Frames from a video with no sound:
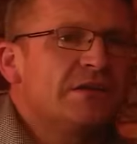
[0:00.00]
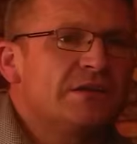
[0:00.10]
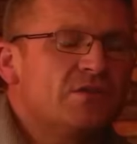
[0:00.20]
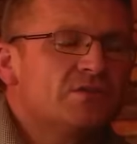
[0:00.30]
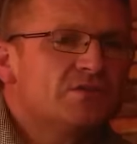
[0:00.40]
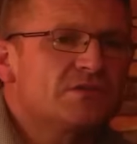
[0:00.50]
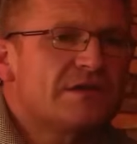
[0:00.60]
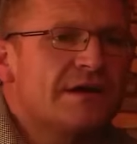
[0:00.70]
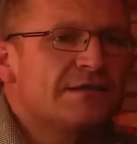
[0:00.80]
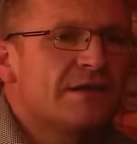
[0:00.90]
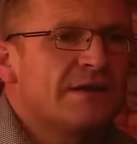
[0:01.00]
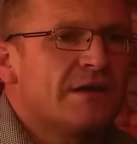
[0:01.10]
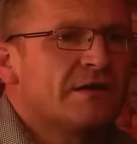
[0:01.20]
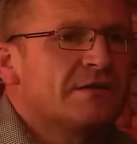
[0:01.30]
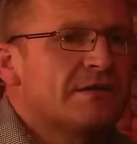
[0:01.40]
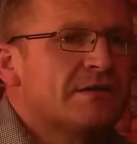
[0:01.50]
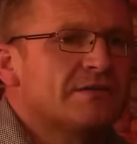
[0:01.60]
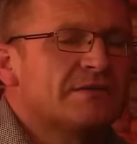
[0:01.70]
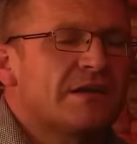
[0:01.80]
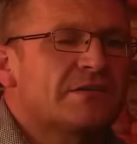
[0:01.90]
didn't understand that until
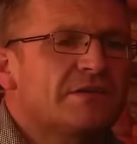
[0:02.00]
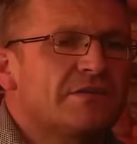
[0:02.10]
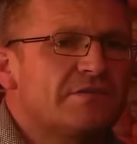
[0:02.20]
I started to